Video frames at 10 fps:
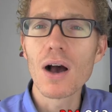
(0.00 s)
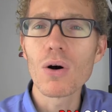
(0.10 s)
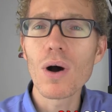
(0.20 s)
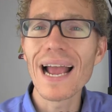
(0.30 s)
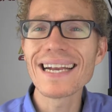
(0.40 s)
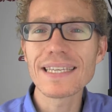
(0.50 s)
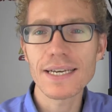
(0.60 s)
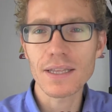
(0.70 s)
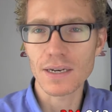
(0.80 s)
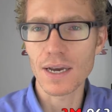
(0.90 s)
or any of
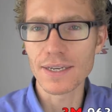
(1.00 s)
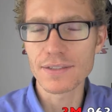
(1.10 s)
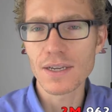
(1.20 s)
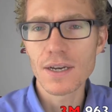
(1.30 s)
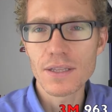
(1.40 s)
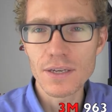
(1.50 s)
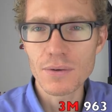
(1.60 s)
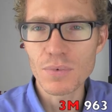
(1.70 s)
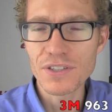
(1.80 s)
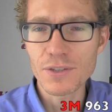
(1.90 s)
the other lines
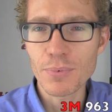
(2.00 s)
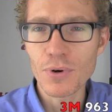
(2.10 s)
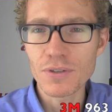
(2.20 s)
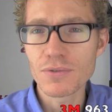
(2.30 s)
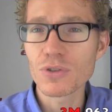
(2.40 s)
that we support,